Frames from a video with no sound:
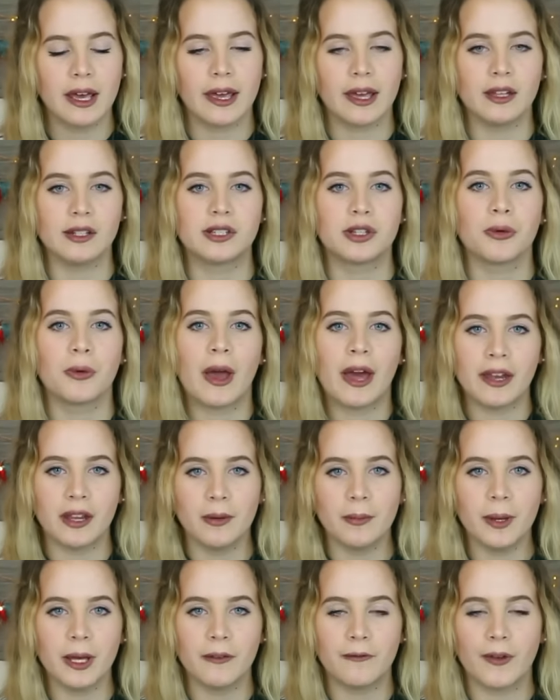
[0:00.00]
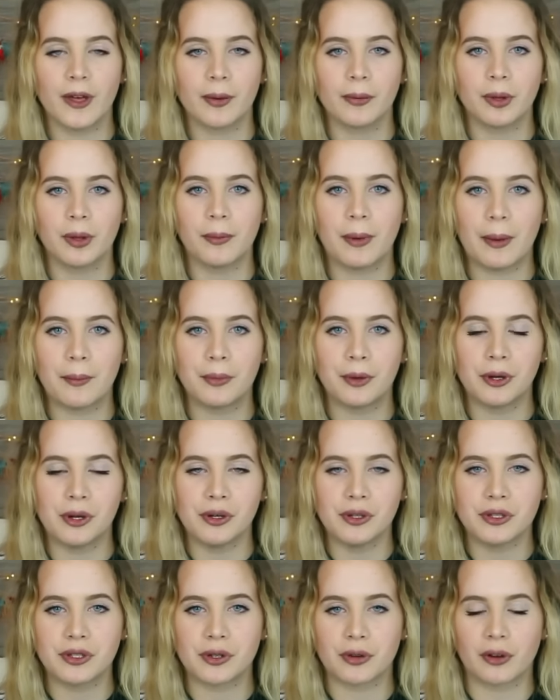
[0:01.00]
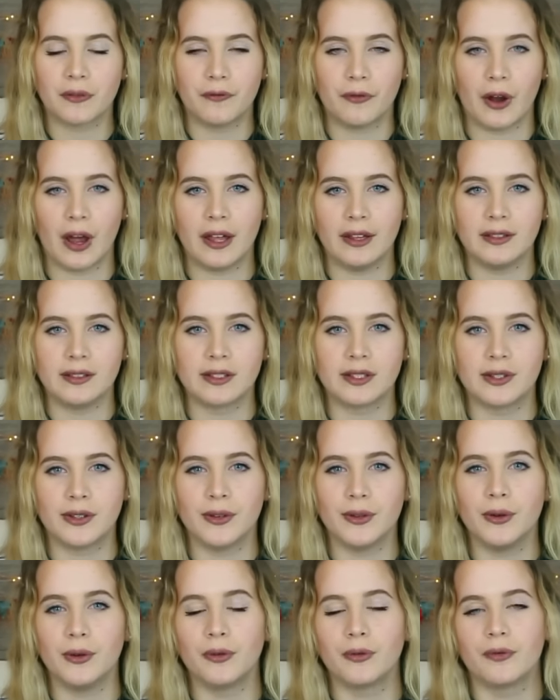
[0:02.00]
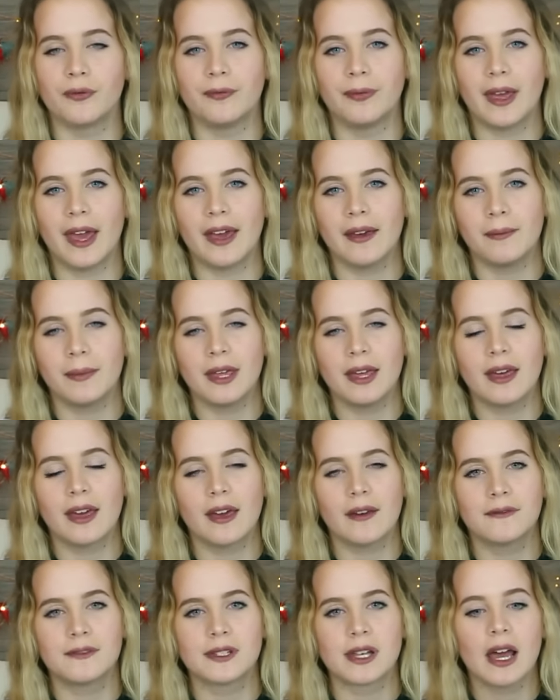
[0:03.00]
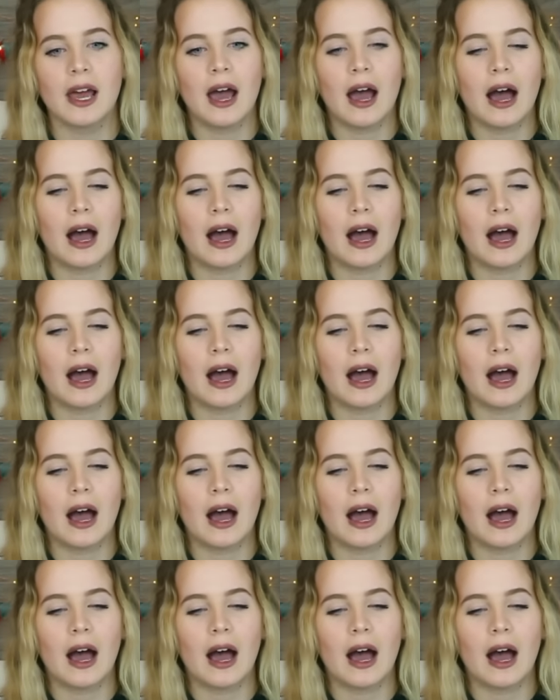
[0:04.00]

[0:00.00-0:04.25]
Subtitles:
and to any of my family members or friends who gave me gifts,